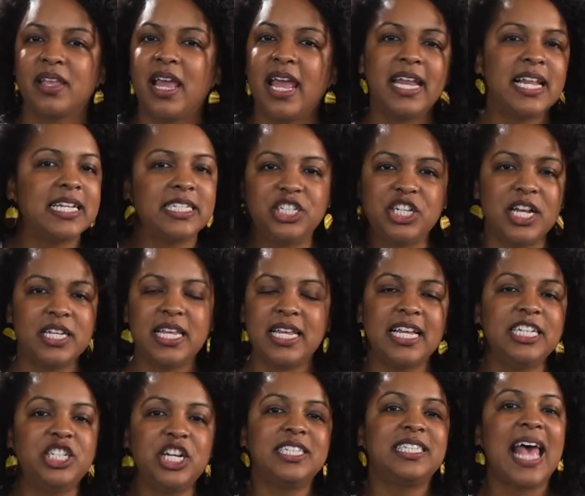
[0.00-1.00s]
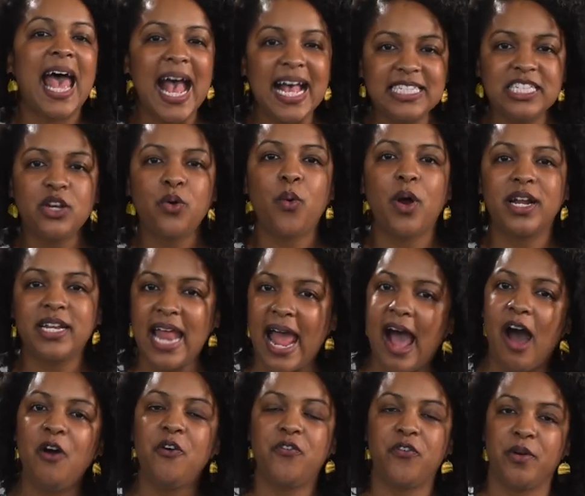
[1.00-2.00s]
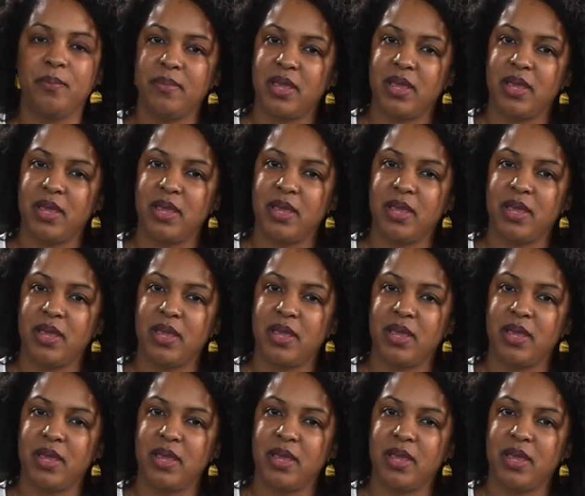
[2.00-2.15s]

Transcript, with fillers: and it just hasn't worked out for